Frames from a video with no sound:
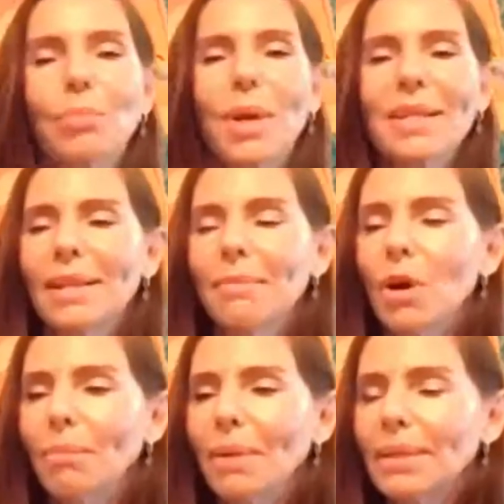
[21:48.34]
the present
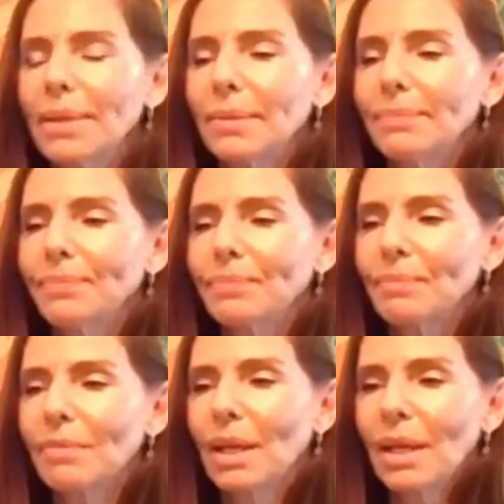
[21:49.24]
moment.
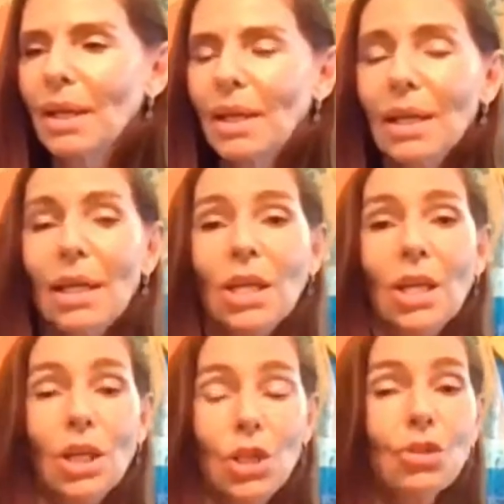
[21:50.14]

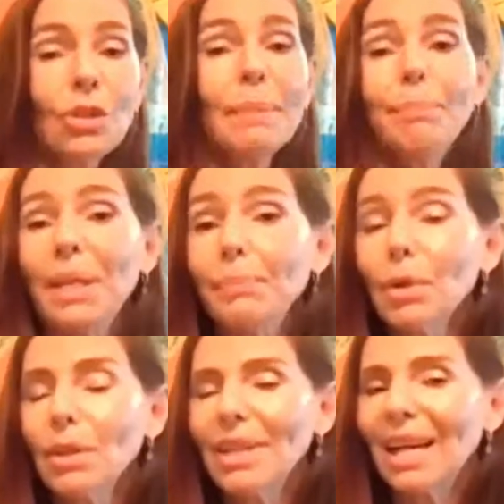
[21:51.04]
Usually
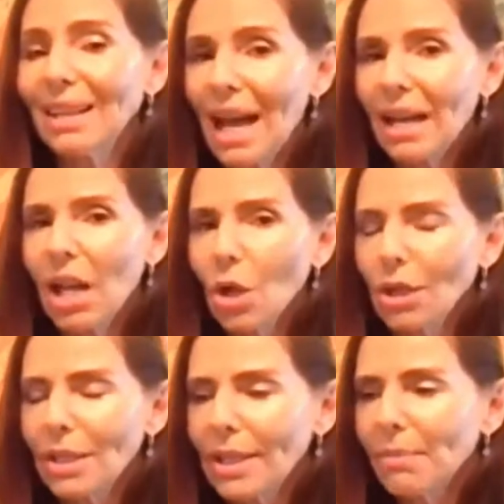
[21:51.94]
people that lack
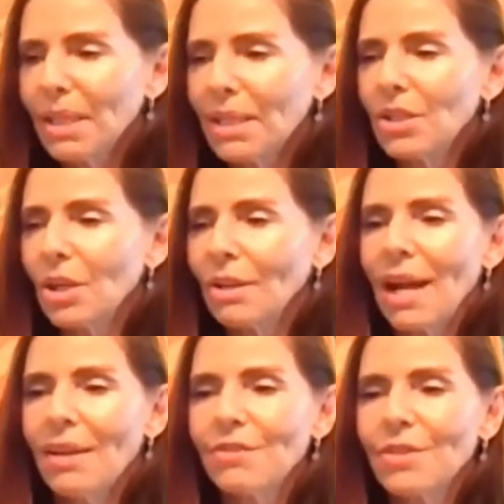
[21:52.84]
contentment in their
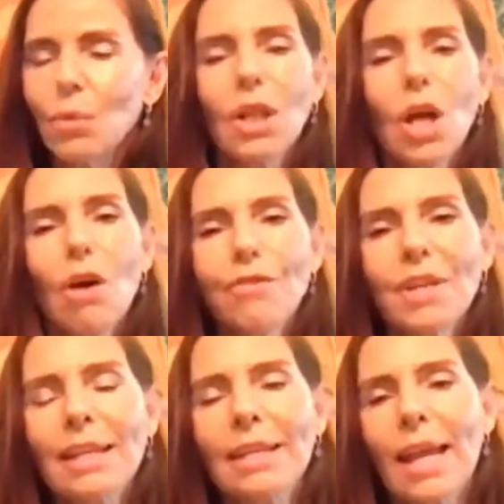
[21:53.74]
lives will
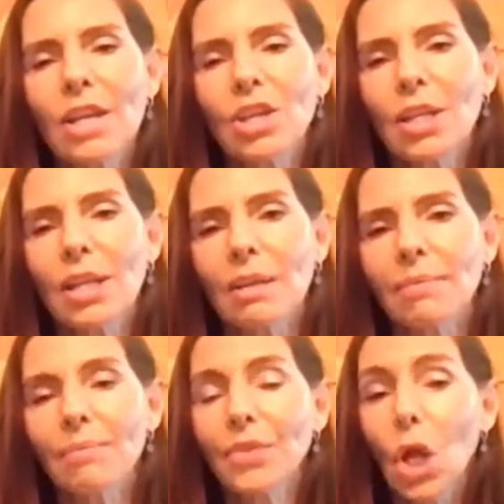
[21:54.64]
often engage
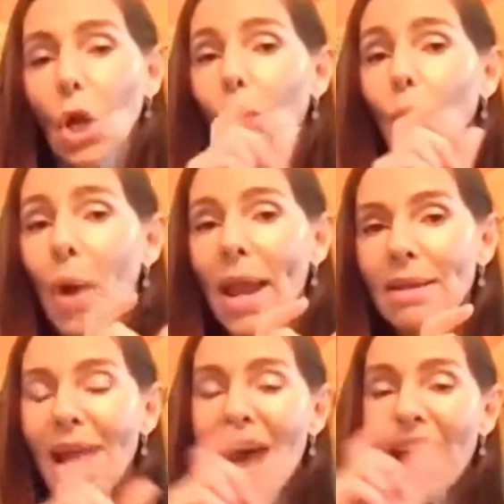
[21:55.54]
in
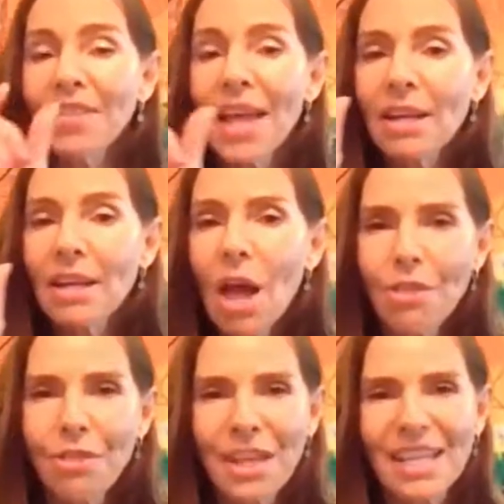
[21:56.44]
when and then
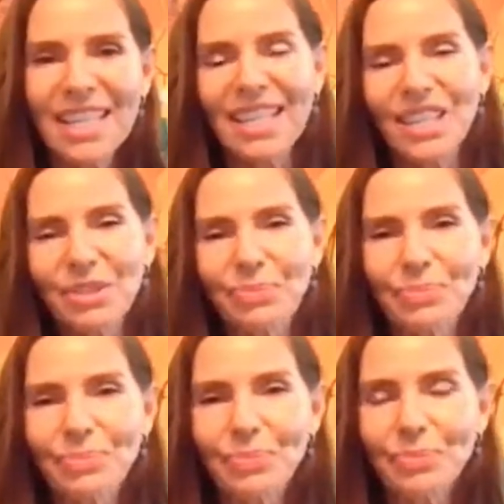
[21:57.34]
thinking.
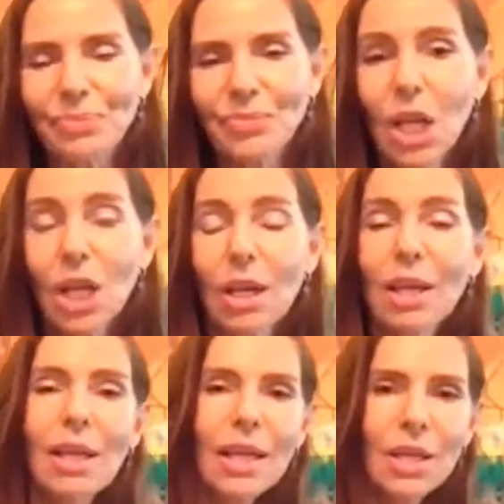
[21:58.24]

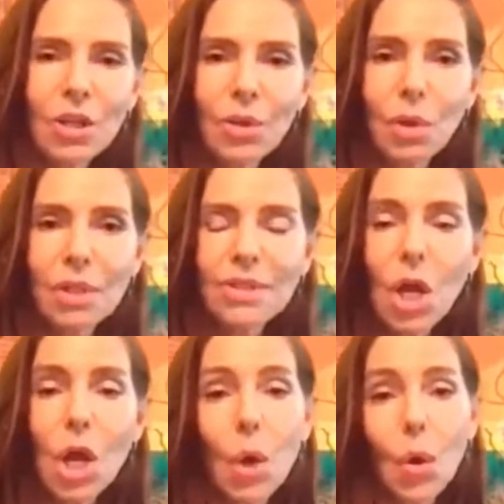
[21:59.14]
In other words,
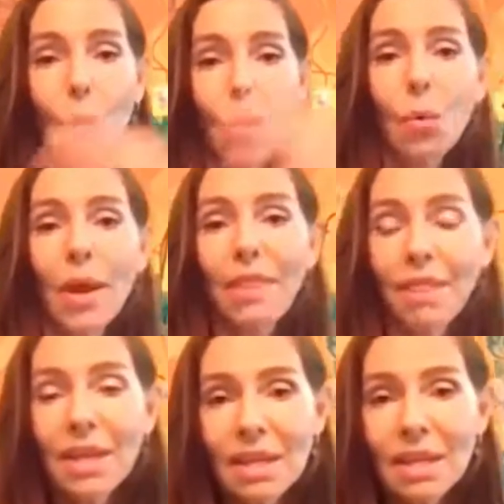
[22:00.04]

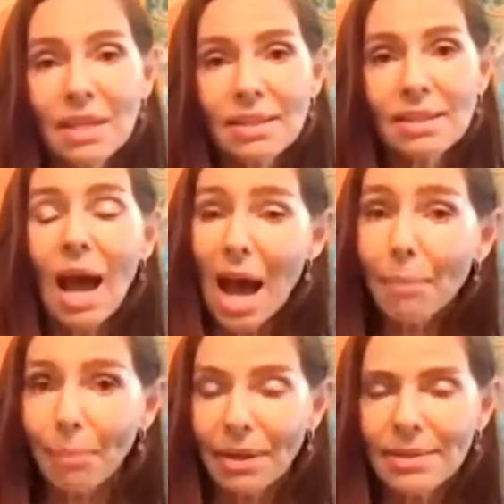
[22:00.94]
when this
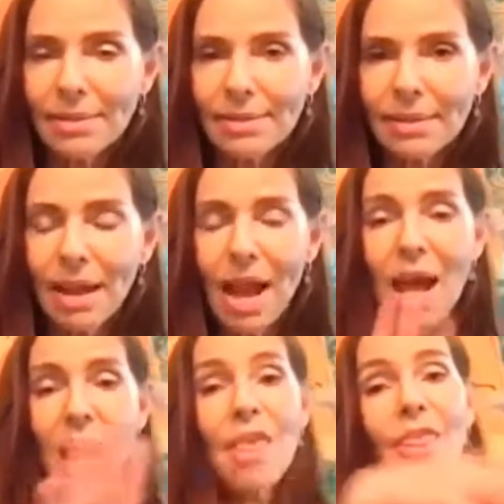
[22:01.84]
happens,
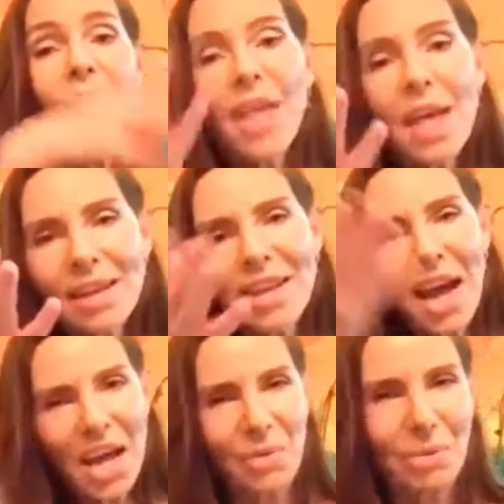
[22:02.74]
then
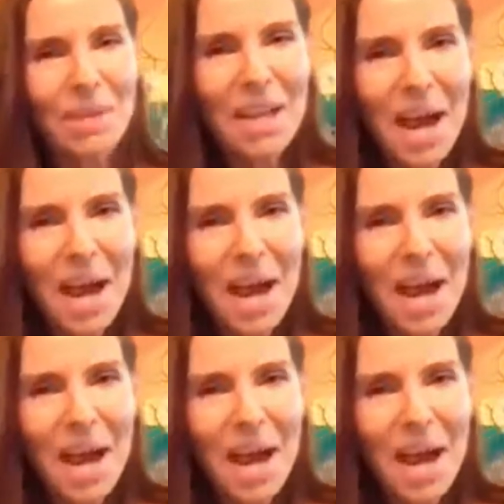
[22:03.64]
I will be